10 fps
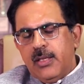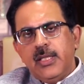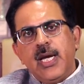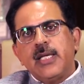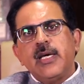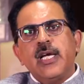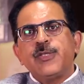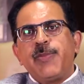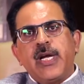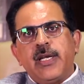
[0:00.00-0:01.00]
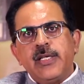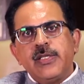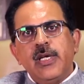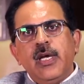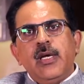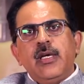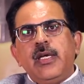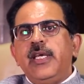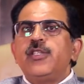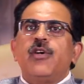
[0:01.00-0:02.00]
The other aspect is
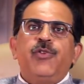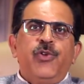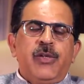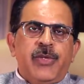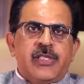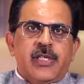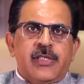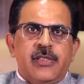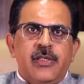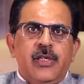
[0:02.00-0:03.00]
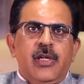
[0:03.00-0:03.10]
ease of doing business.